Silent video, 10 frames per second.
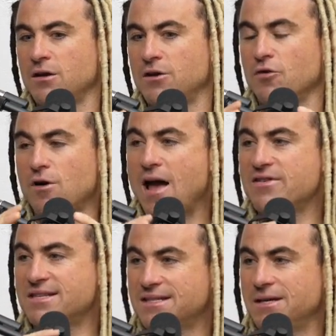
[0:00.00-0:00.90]
derive a
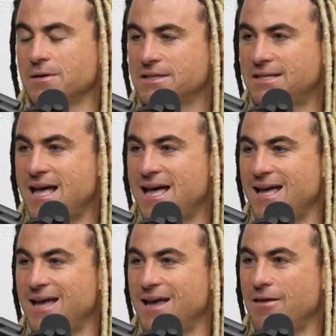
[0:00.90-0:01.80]
skill set
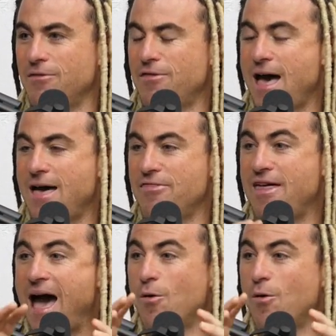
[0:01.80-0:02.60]
that